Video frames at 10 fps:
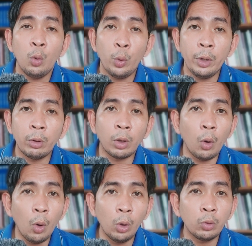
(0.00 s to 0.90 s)
we were
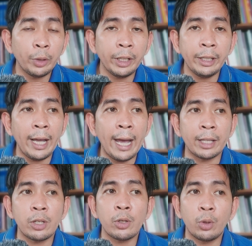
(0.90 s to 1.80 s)
already
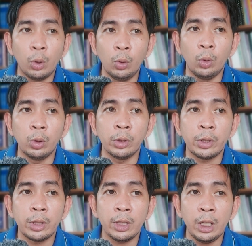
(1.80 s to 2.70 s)
at
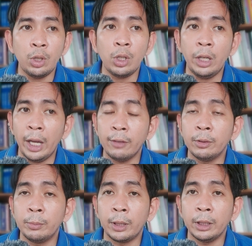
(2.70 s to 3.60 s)
schools teaching
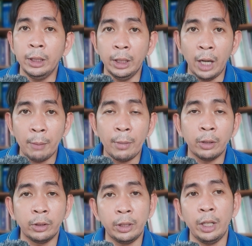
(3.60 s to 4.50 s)
everybody
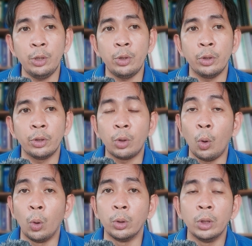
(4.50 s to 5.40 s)
about the danger
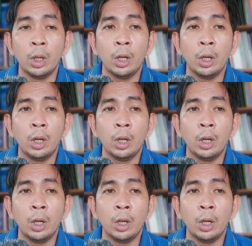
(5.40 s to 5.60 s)
called